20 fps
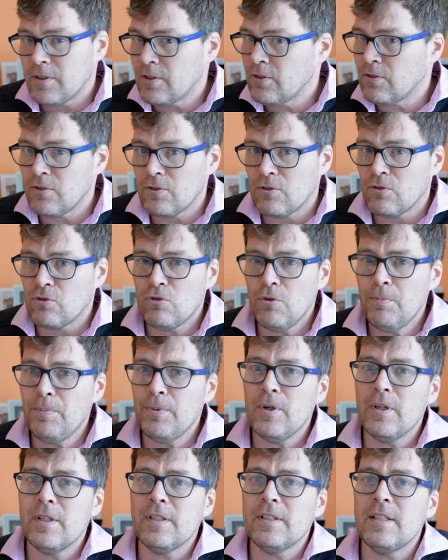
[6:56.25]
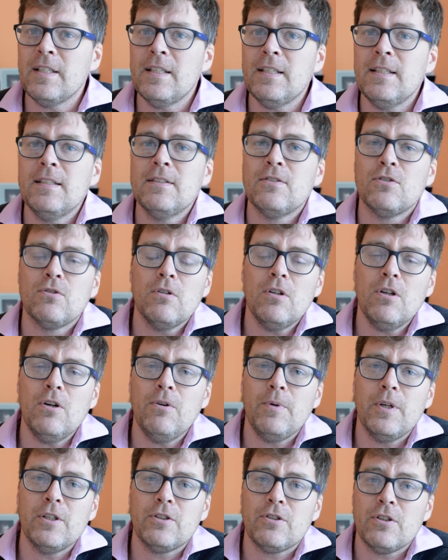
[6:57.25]
It's super easy. Do a
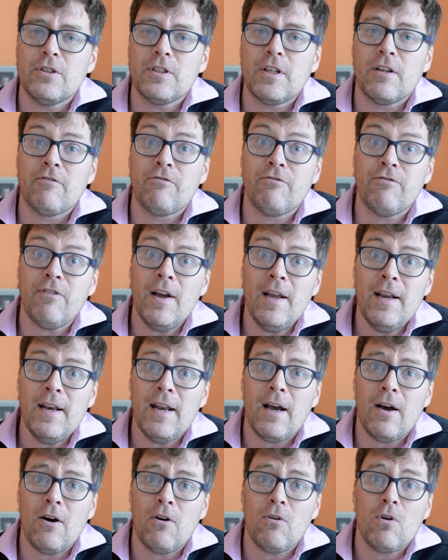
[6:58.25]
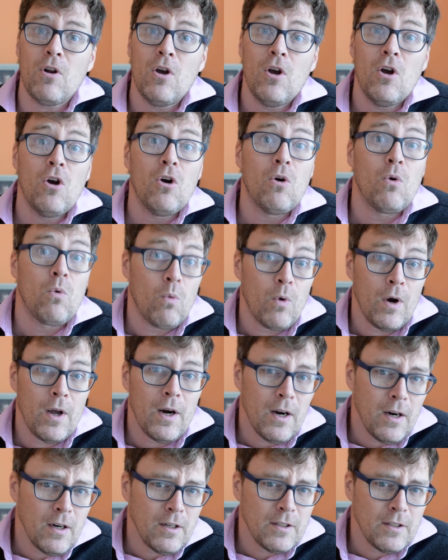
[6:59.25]
little research and find out what are